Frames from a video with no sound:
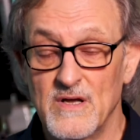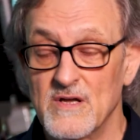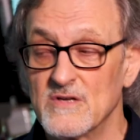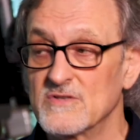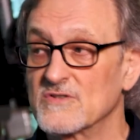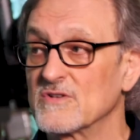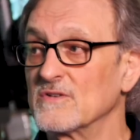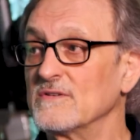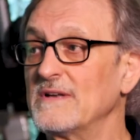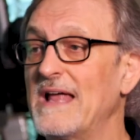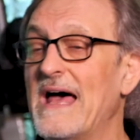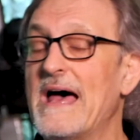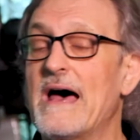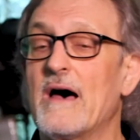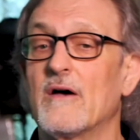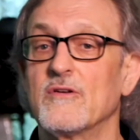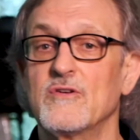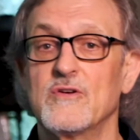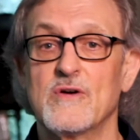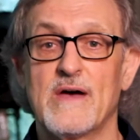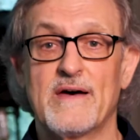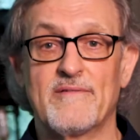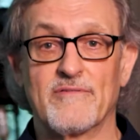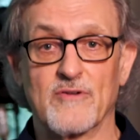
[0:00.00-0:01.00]
So now
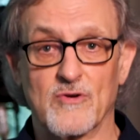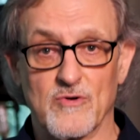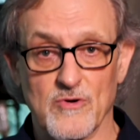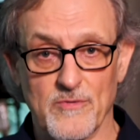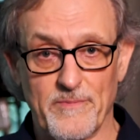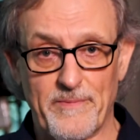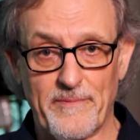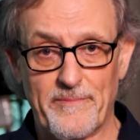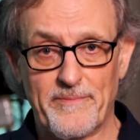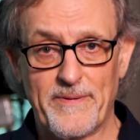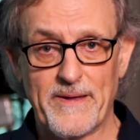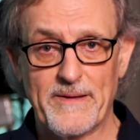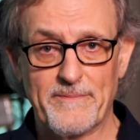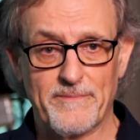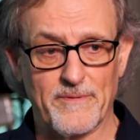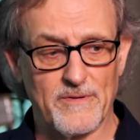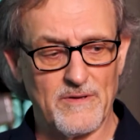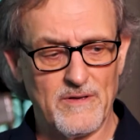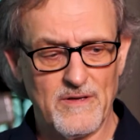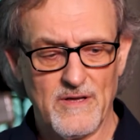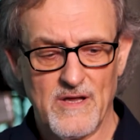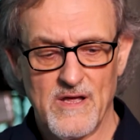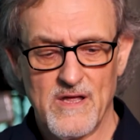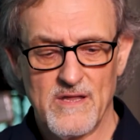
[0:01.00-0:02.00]
you have a group of
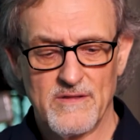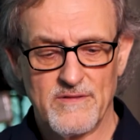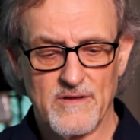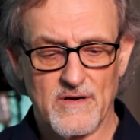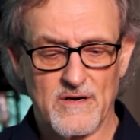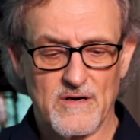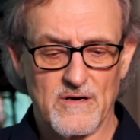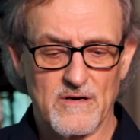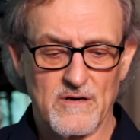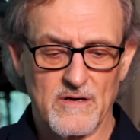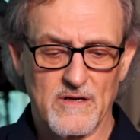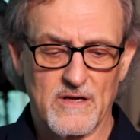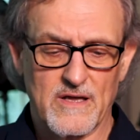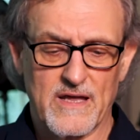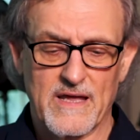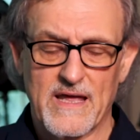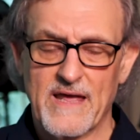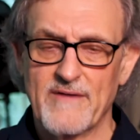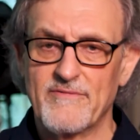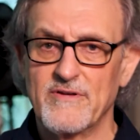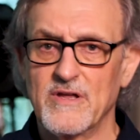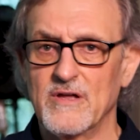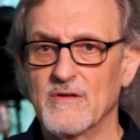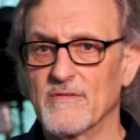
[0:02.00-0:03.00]
people that are
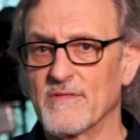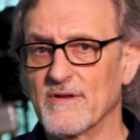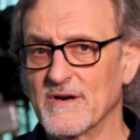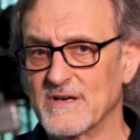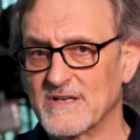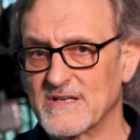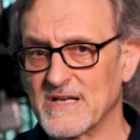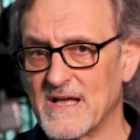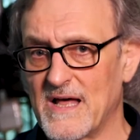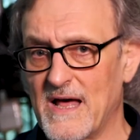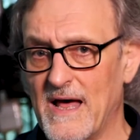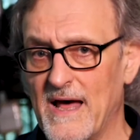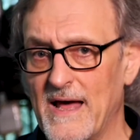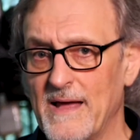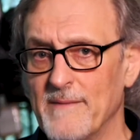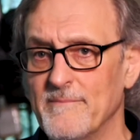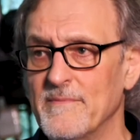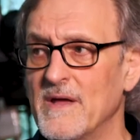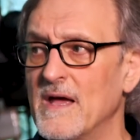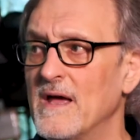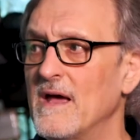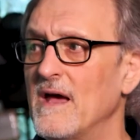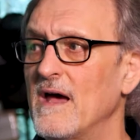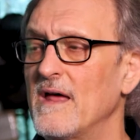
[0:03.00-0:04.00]
giving you their
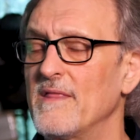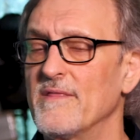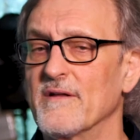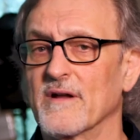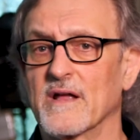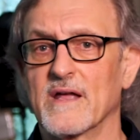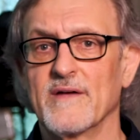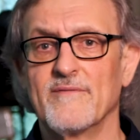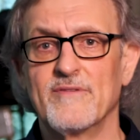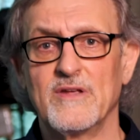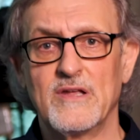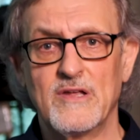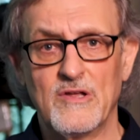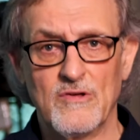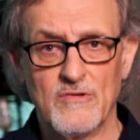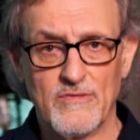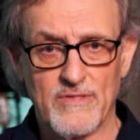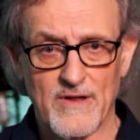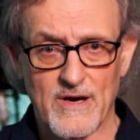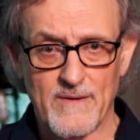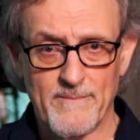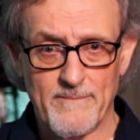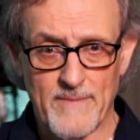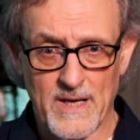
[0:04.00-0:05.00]
time and they're giving you
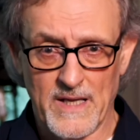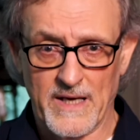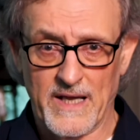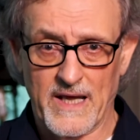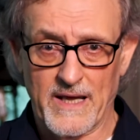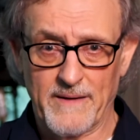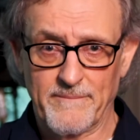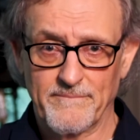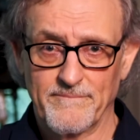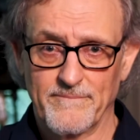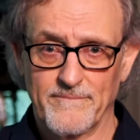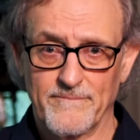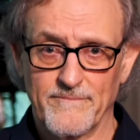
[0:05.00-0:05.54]
their money.